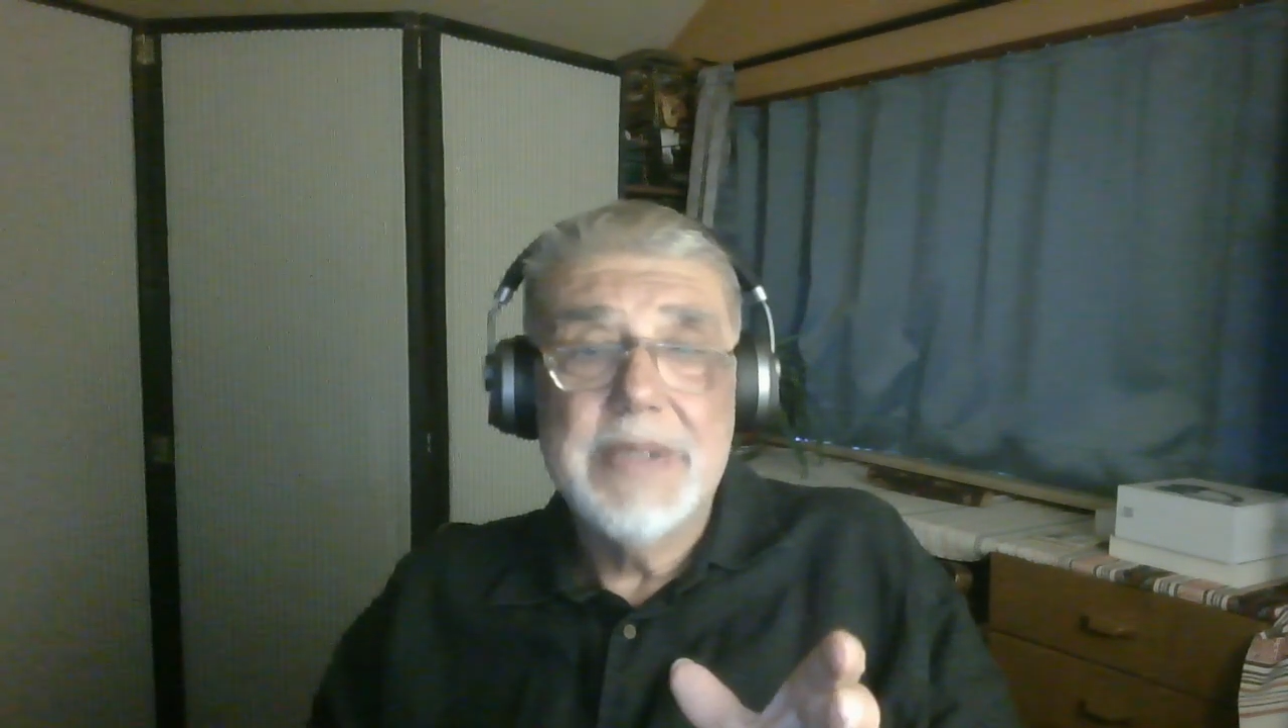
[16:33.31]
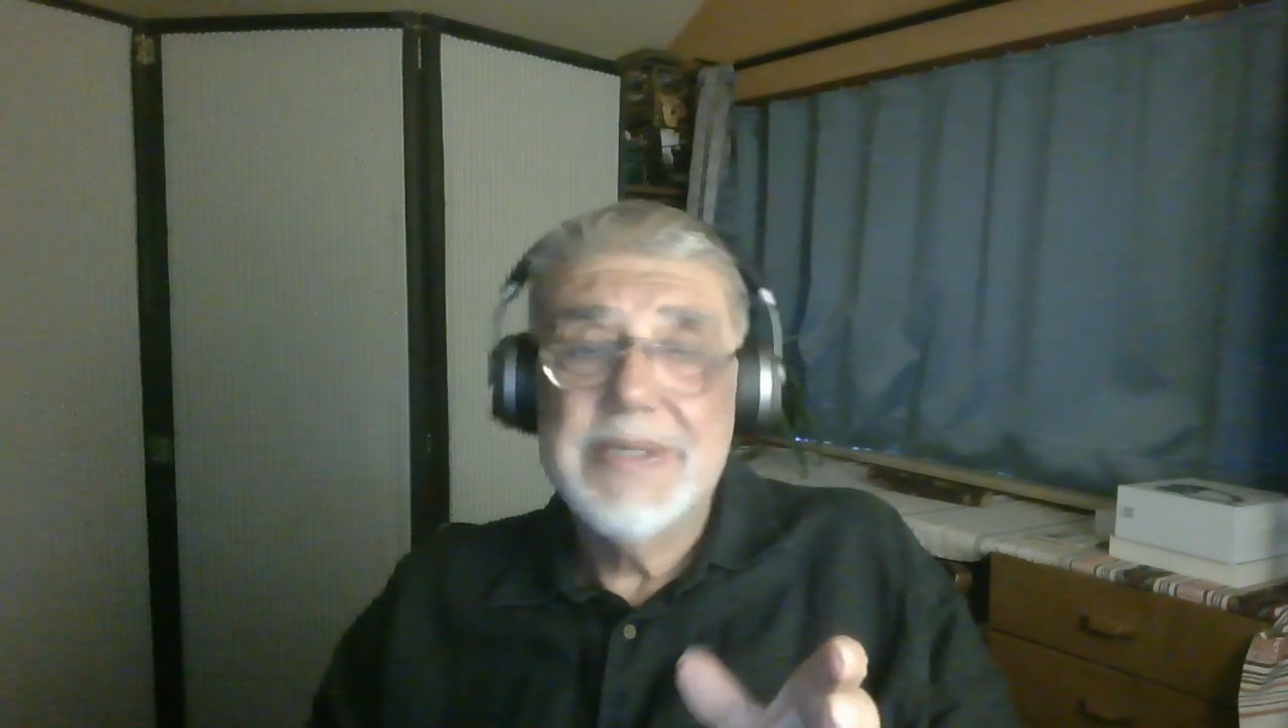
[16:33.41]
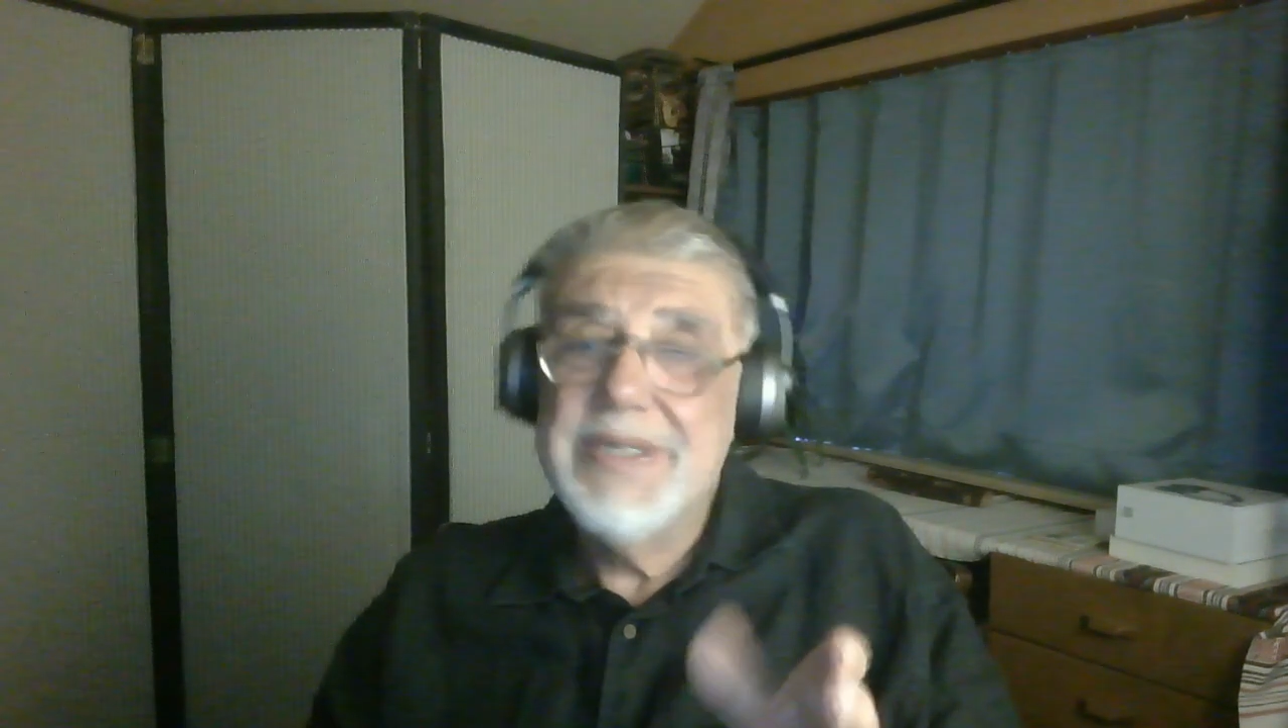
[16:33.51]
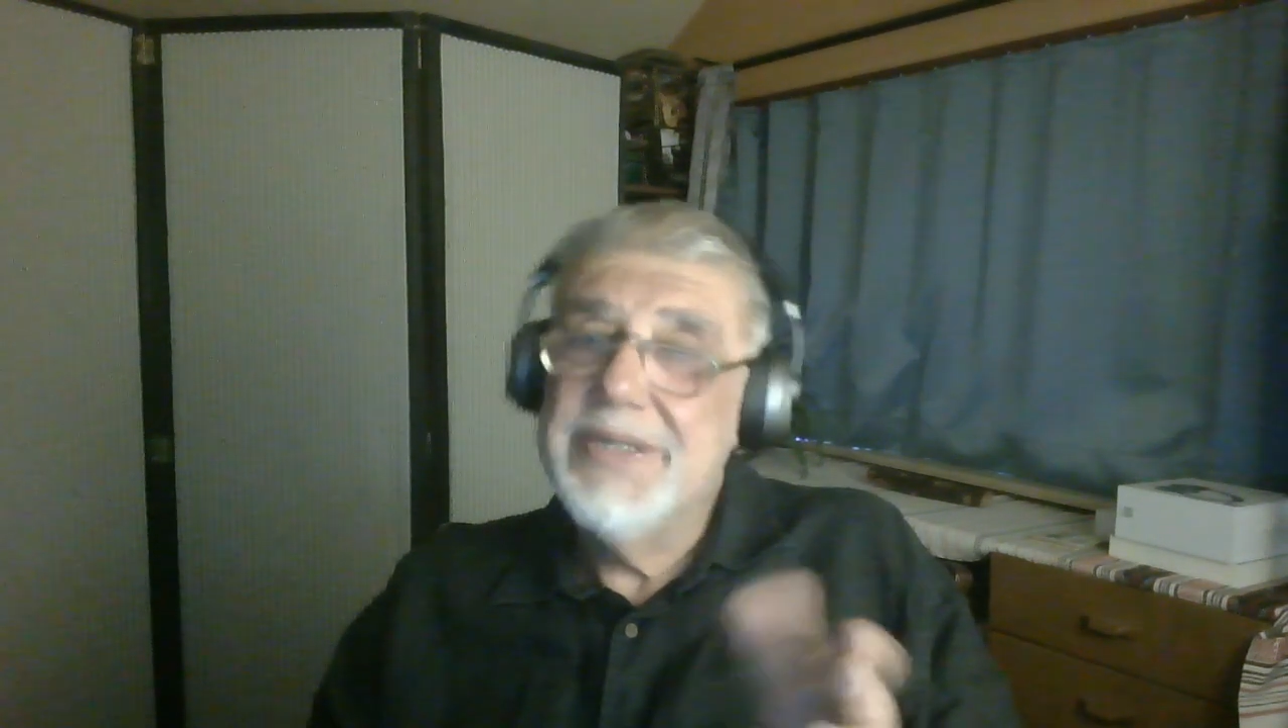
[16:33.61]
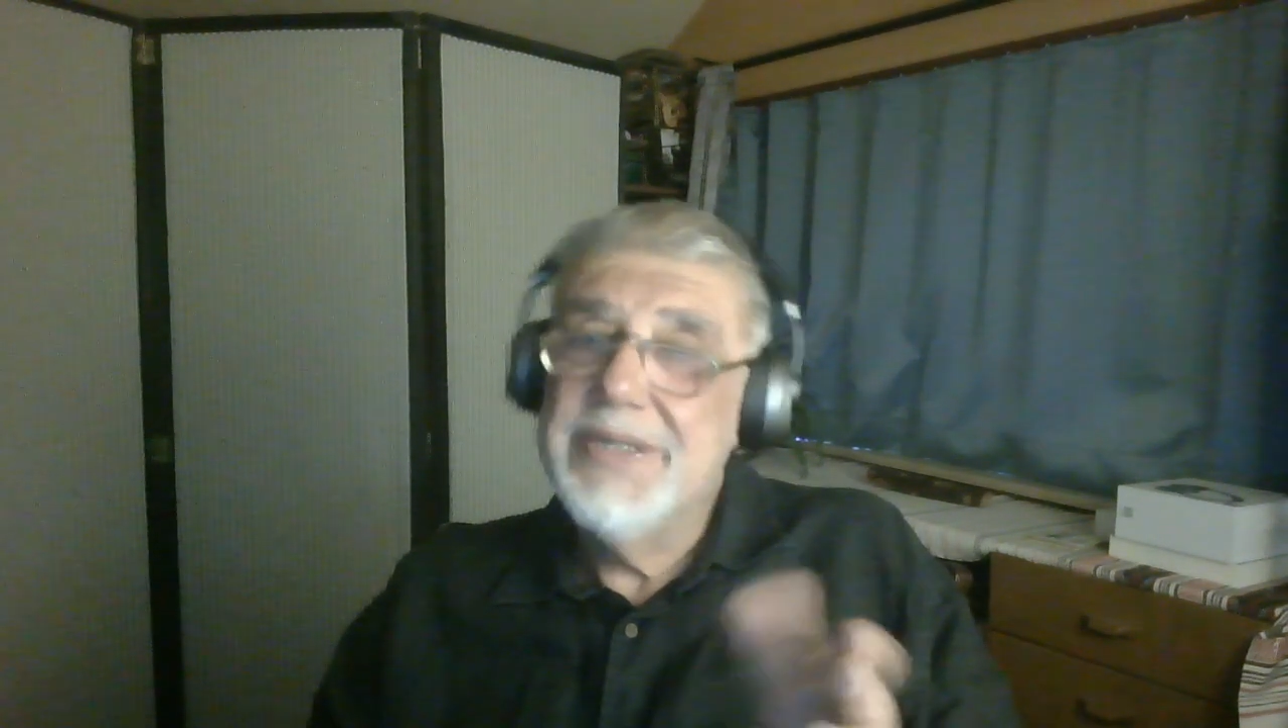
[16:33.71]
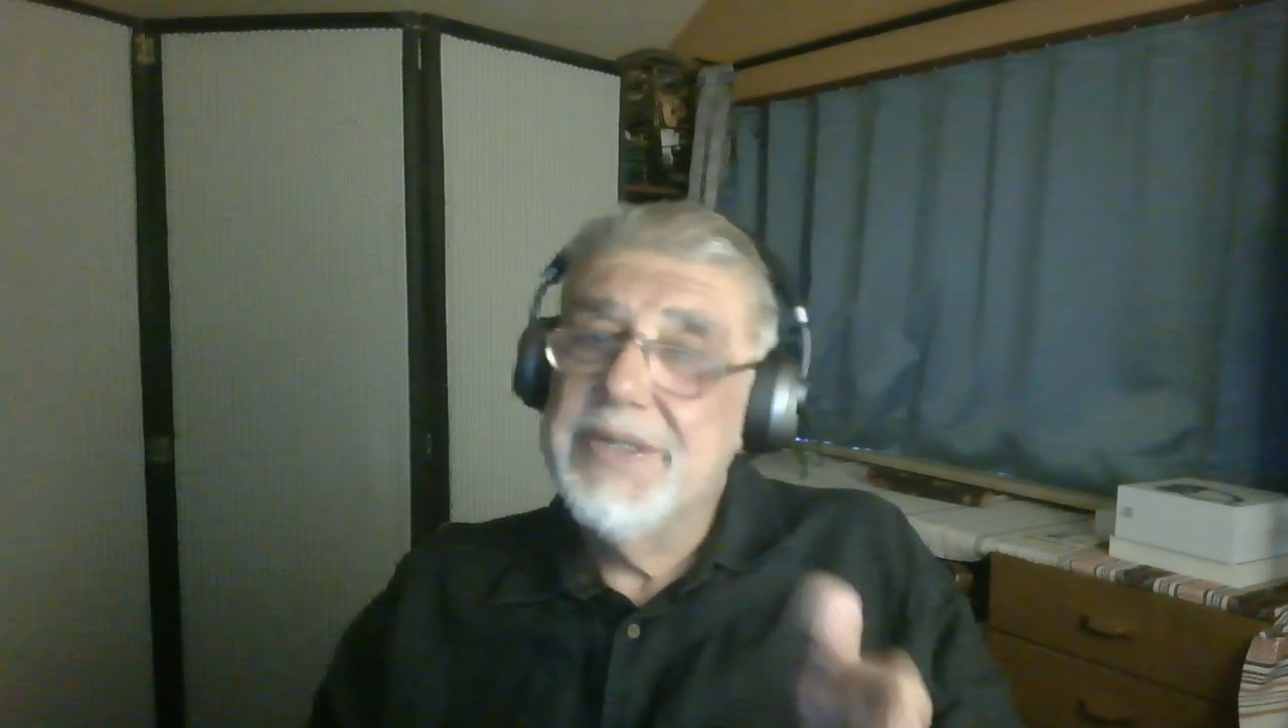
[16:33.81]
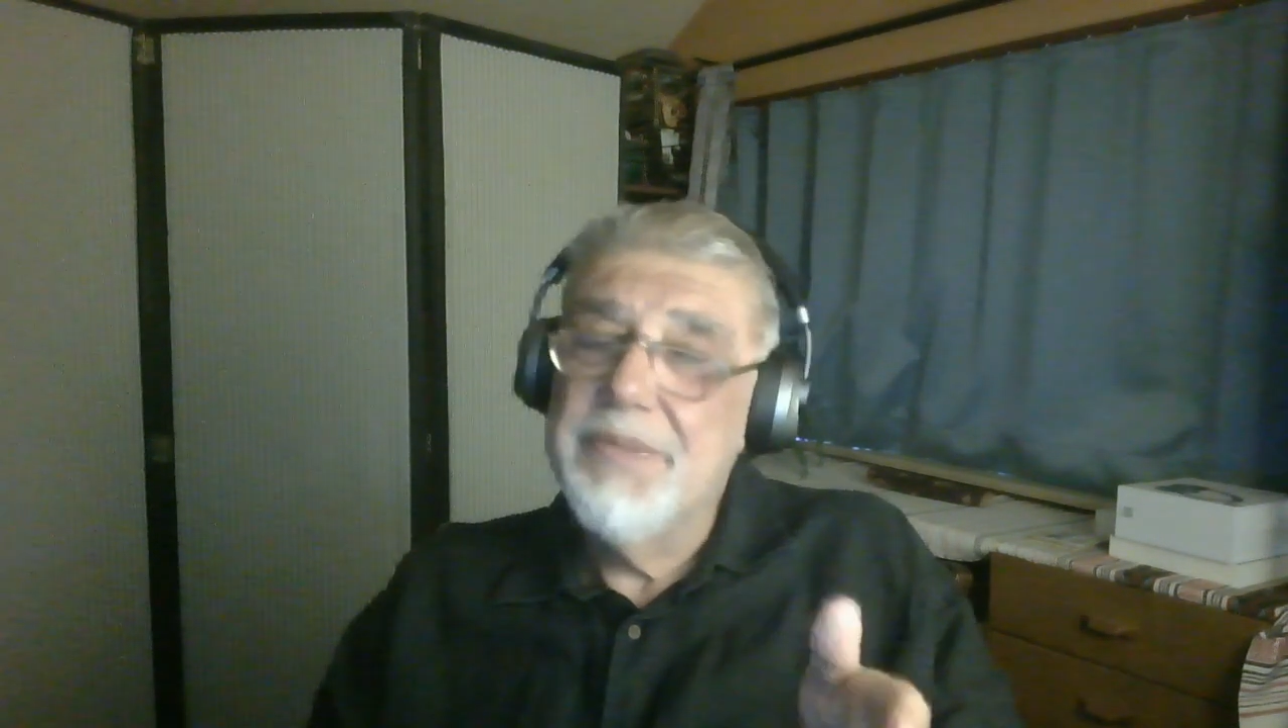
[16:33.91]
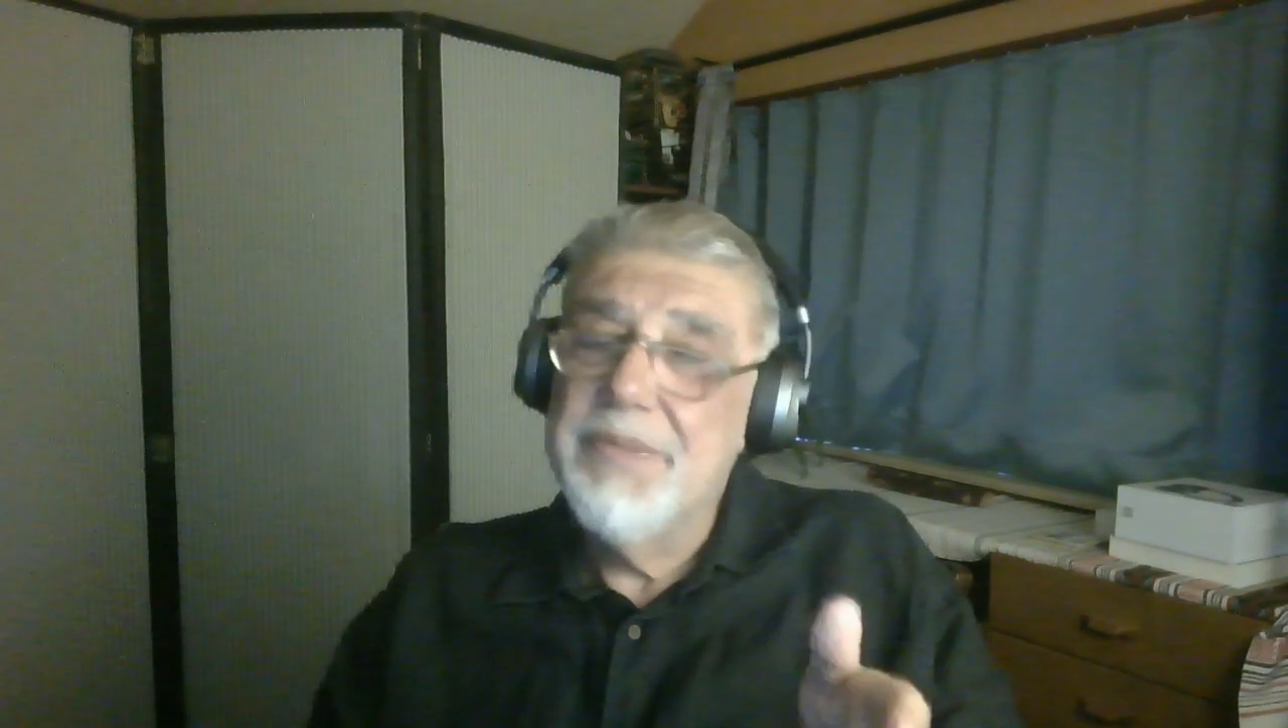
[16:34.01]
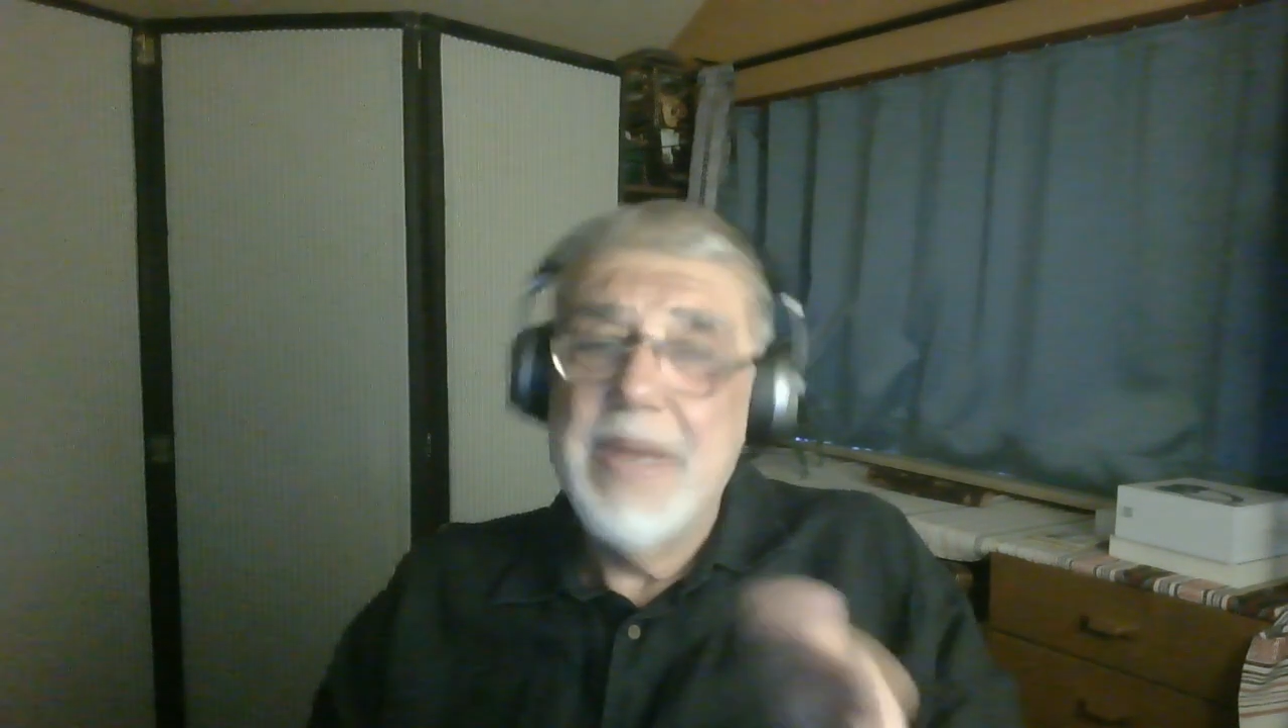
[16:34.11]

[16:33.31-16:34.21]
either in May